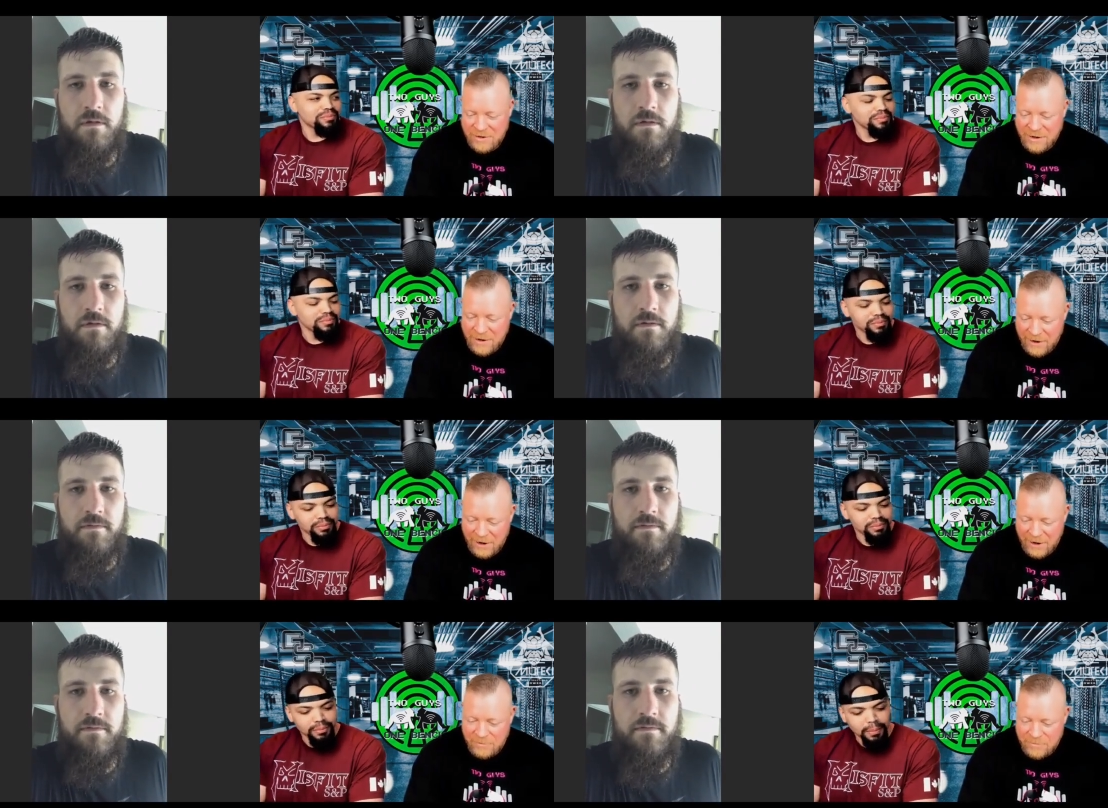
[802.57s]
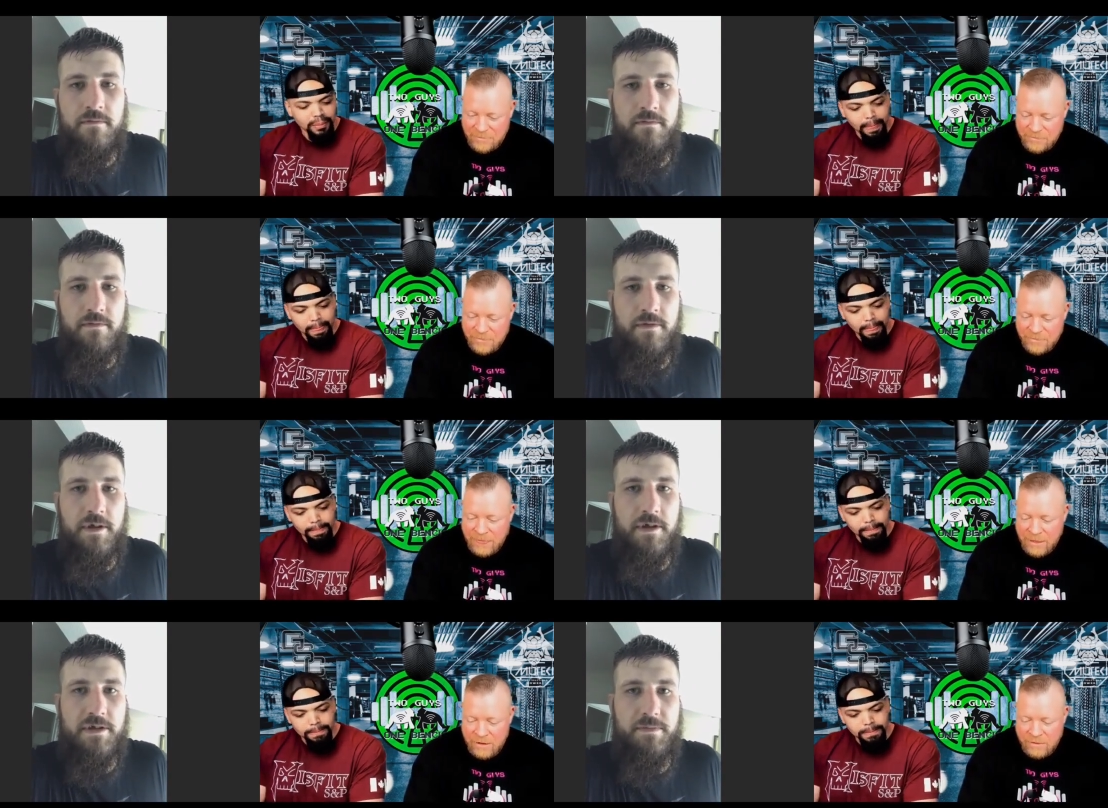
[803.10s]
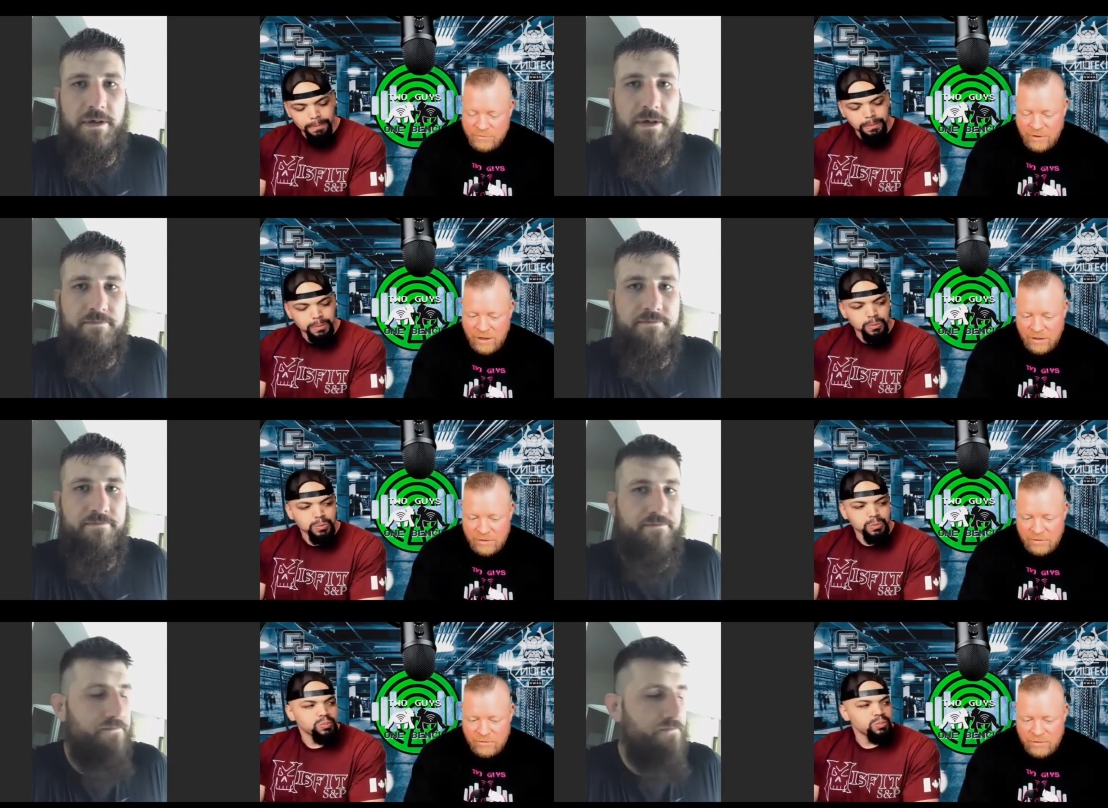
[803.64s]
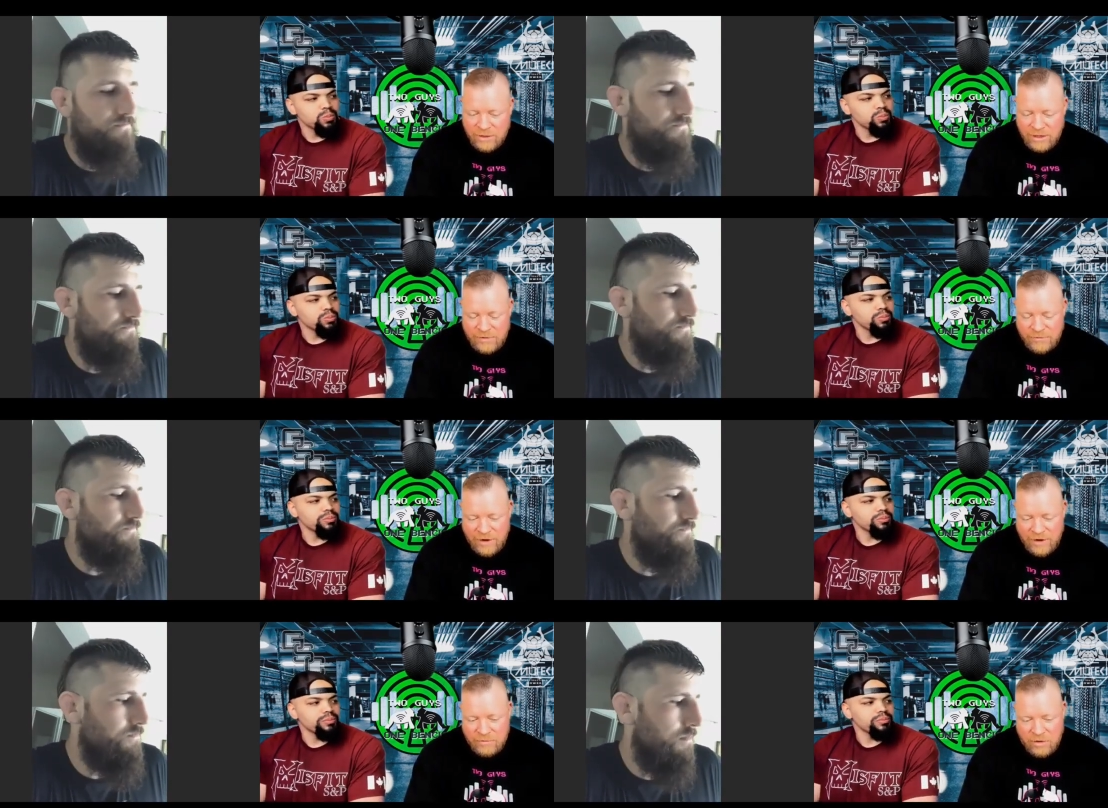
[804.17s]
Speaker 1: Um, but what I
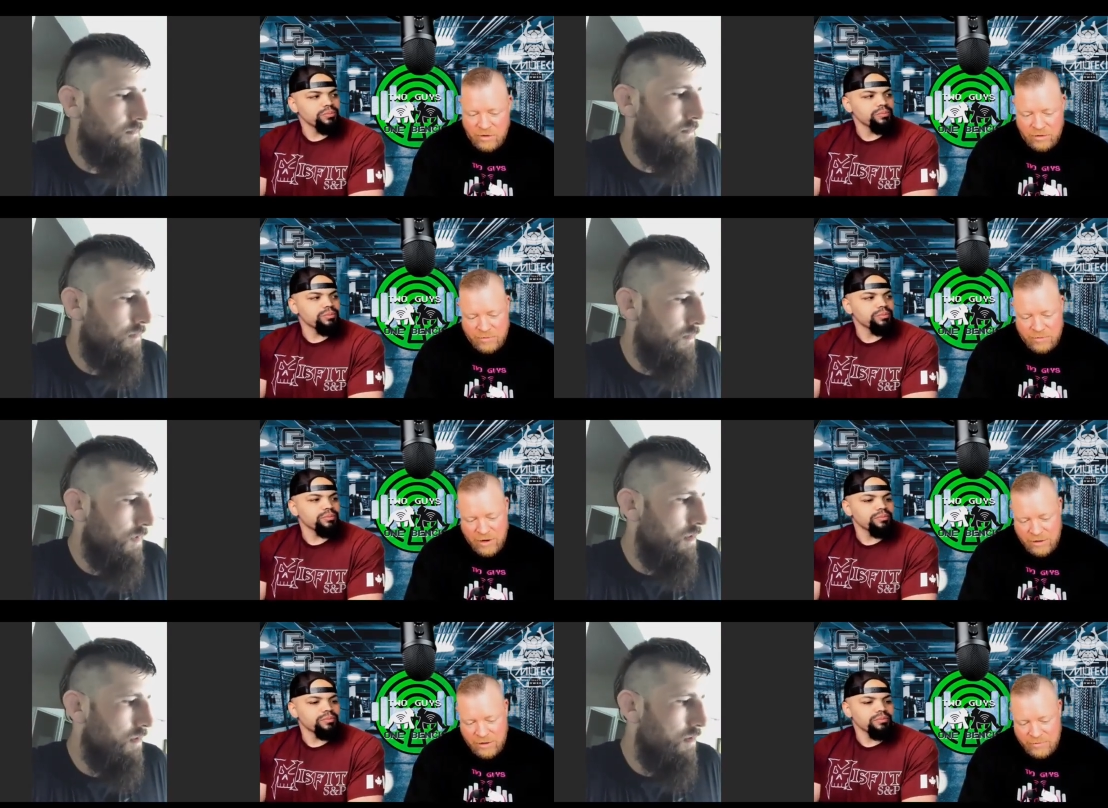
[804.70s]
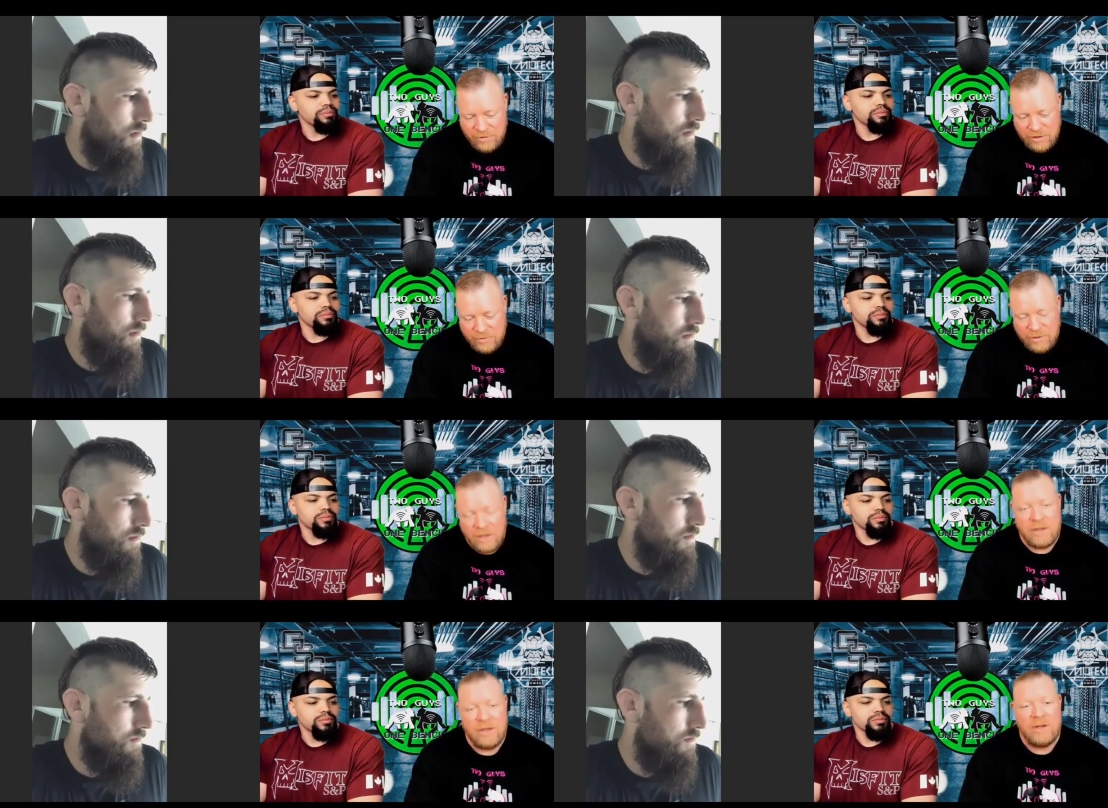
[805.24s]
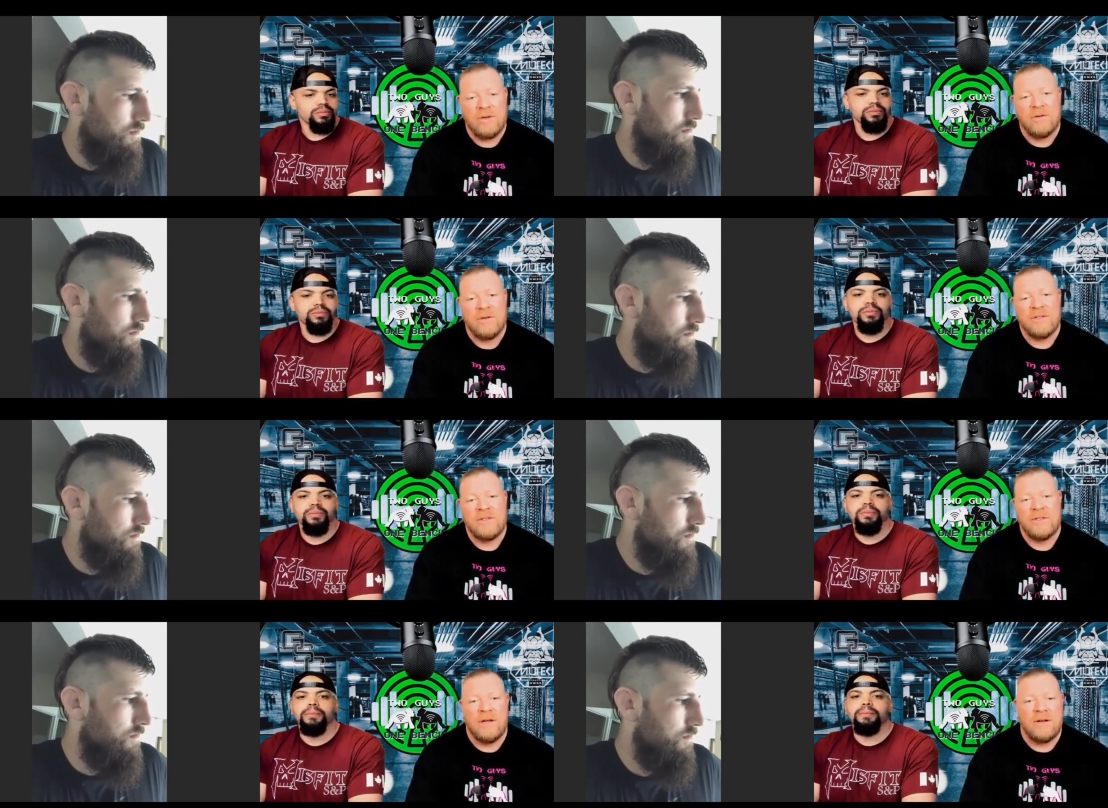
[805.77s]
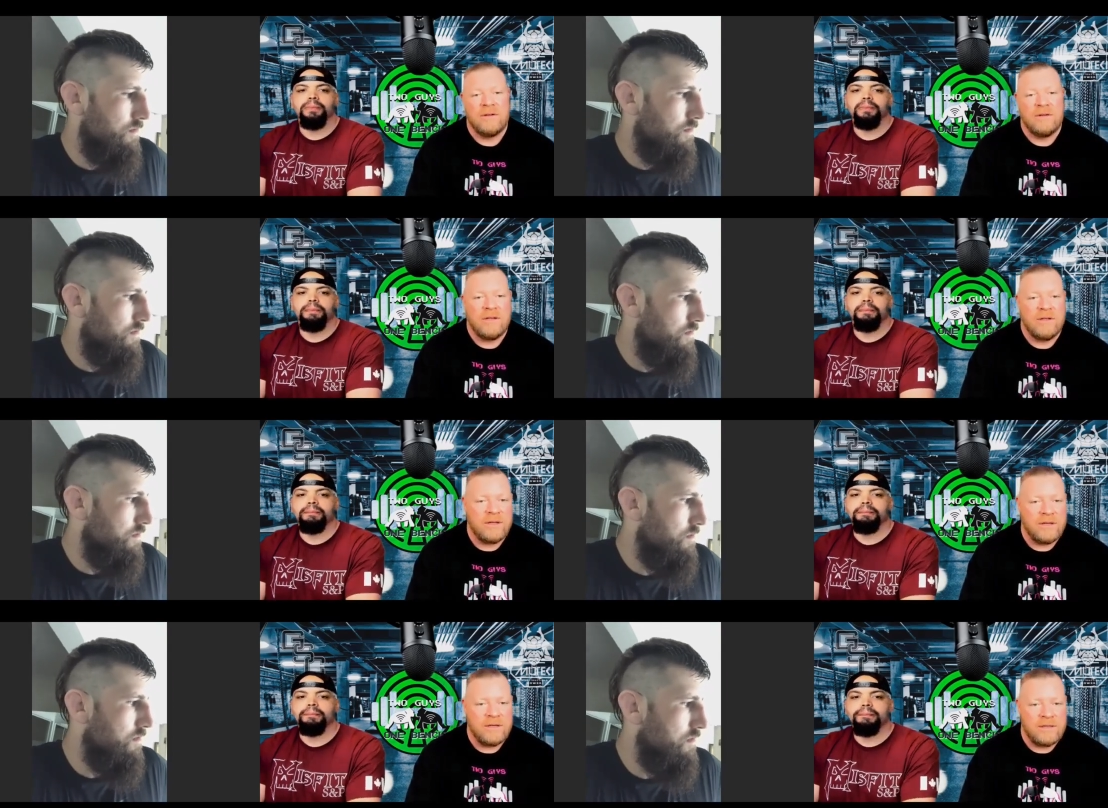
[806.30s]
find more remarkable about you is not only are
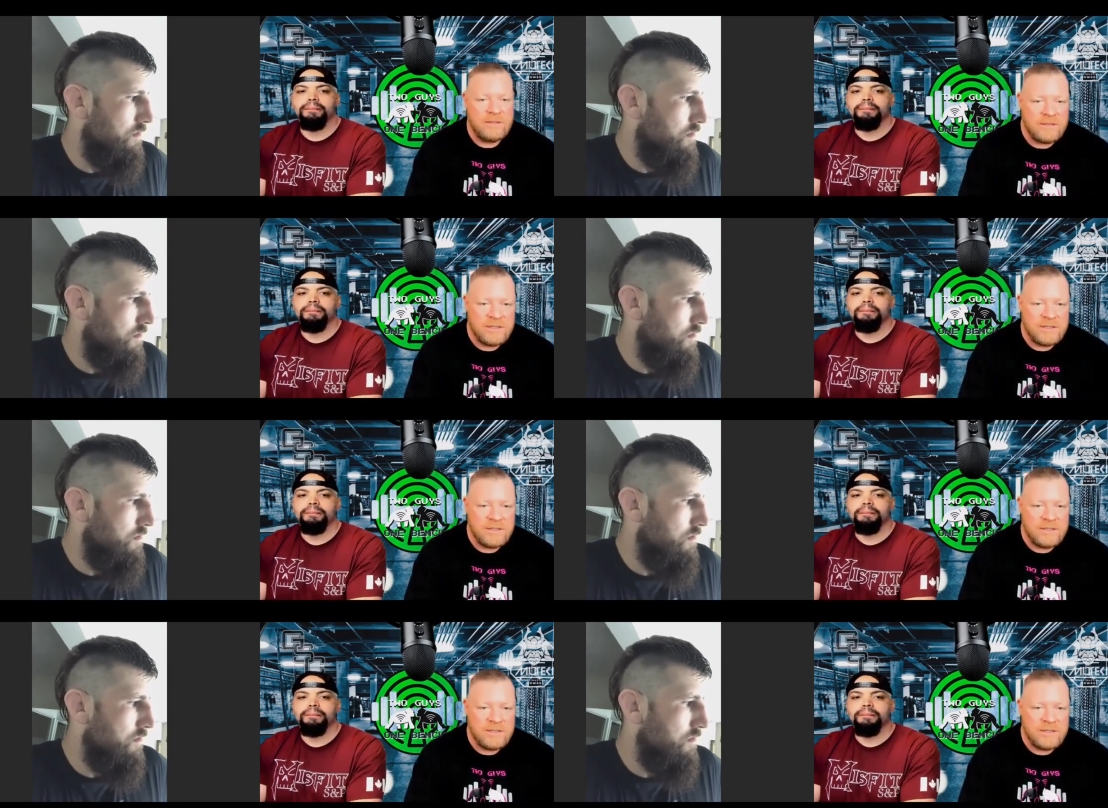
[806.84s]
you